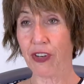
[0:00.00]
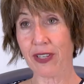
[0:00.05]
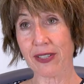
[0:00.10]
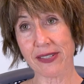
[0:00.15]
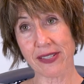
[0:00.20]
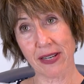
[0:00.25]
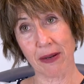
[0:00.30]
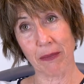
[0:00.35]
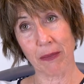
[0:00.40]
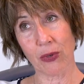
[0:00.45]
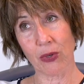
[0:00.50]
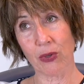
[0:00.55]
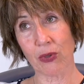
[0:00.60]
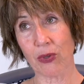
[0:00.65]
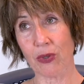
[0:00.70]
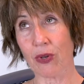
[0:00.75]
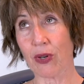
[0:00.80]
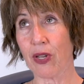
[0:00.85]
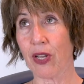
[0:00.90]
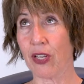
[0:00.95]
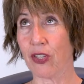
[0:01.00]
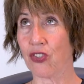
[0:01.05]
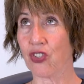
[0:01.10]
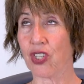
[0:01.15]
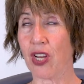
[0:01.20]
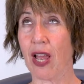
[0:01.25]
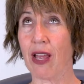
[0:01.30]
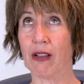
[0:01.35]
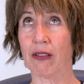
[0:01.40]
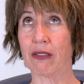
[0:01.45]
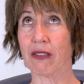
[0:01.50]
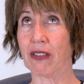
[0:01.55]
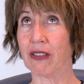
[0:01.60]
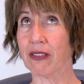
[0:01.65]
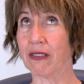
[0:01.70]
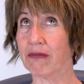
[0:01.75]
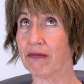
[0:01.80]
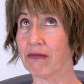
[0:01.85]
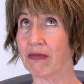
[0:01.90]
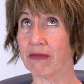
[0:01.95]
example, a child
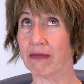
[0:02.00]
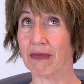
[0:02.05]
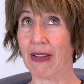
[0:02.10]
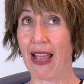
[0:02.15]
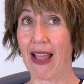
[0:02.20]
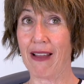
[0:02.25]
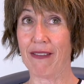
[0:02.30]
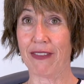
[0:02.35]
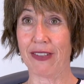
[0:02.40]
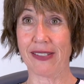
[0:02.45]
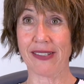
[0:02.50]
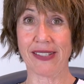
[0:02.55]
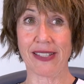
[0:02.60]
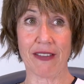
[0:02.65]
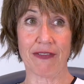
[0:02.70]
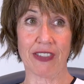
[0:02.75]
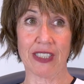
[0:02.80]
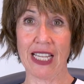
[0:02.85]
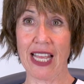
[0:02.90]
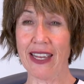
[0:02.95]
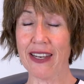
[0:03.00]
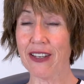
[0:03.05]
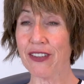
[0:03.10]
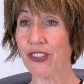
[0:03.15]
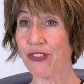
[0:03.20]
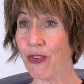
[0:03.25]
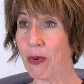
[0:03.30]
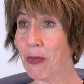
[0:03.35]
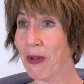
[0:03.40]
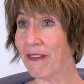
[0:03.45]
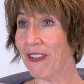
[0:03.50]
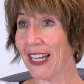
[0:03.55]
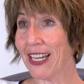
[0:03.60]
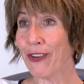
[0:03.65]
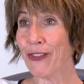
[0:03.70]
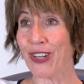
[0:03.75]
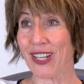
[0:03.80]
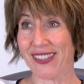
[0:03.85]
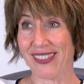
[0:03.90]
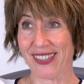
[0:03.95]
could have encephalitis from a
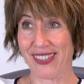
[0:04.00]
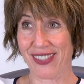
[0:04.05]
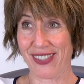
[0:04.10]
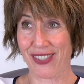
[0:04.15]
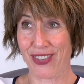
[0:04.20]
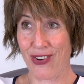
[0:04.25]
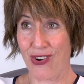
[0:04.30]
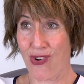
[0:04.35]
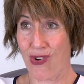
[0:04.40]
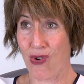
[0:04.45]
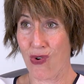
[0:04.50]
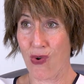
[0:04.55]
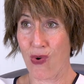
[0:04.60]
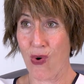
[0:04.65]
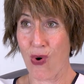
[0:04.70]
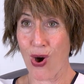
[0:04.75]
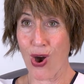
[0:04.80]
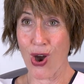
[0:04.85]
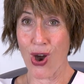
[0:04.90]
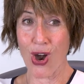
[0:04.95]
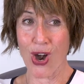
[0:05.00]
virus or